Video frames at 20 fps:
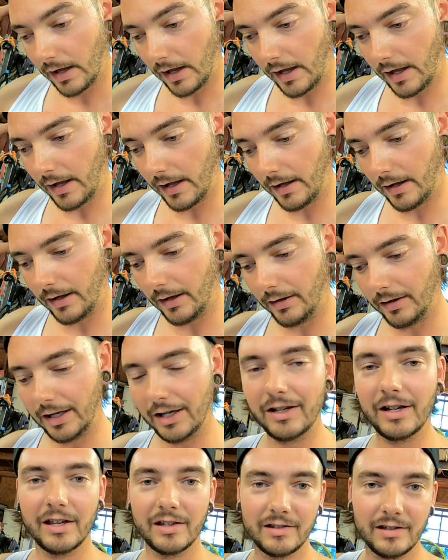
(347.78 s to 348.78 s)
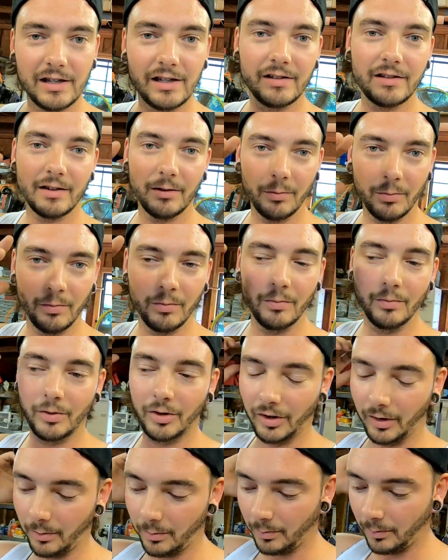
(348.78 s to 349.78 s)
It does need
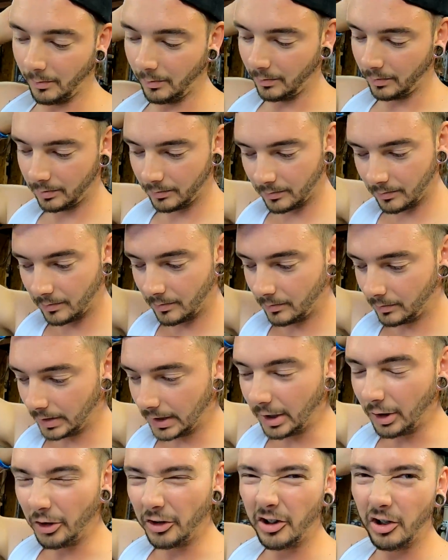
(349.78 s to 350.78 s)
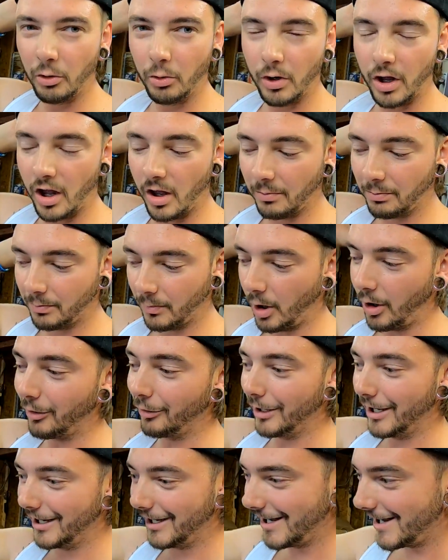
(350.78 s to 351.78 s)
some little tune up
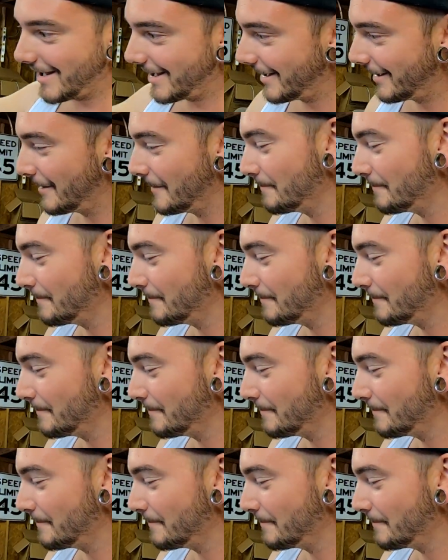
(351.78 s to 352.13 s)
already,